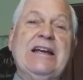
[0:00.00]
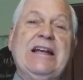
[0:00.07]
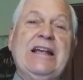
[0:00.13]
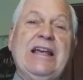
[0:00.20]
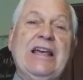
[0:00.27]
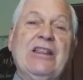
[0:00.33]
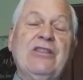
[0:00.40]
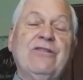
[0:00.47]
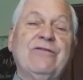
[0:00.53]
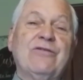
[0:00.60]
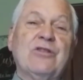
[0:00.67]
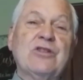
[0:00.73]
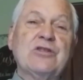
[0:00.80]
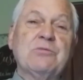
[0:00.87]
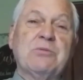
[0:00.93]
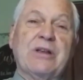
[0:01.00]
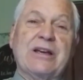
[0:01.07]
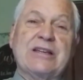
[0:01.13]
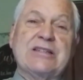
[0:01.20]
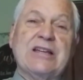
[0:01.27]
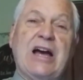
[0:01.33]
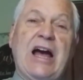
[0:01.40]
in the first
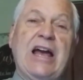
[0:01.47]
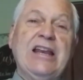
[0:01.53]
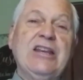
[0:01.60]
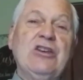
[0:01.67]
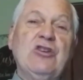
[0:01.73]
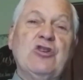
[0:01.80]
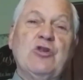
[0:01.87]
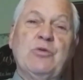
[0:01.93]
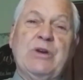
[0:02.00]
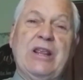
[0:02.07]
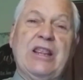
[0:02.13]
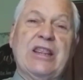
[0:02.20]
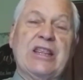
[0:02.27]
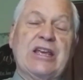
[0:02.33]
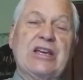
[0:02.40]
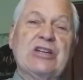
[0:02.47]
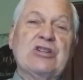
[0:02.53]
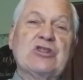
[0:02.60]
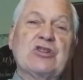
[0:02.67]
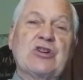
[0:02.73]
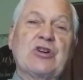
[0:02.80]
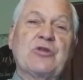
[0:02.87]
place. I didn't do anything
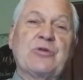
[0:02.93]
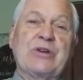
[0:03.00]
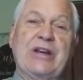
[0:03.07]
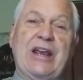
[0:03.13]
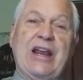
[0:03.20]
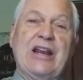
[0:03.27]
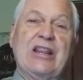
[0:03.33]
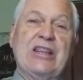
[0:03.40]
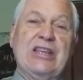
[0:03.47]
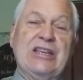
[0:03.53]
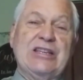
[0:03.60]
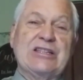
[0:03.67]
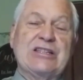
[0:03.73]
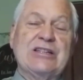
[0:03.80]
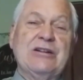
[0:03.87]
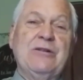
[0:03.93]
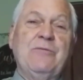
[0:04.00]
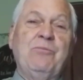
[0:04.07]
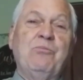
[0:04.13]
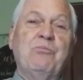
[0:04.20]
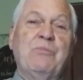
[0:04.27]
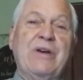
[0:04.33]
to create these
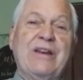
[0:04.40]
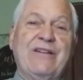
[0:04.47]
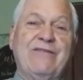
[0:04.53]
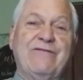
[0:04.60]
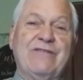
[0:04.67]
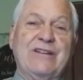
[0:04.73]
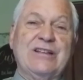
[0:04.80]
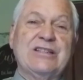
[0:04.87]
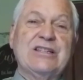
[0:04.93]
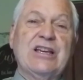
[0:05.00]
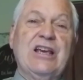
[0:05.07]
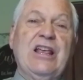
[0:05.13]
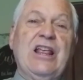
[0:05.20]
benefits